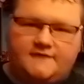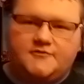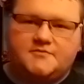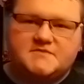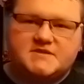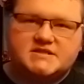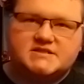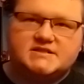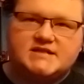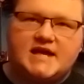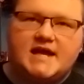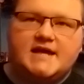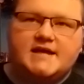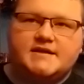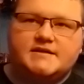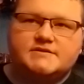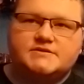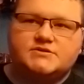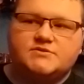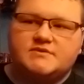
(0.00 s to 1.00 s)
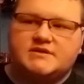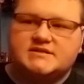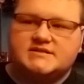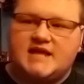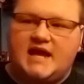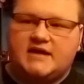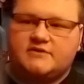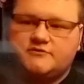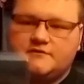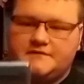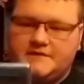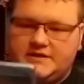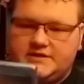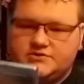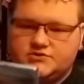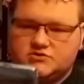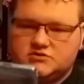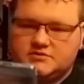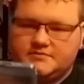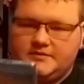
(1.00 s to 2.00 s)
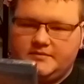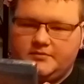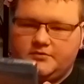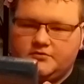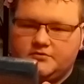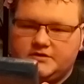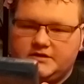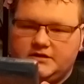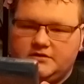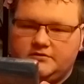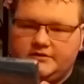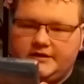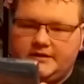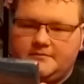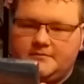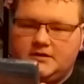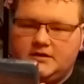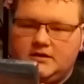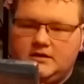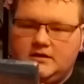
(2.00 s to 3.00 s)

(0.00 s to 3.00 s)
from the dead to exact revenge on the people who killed him.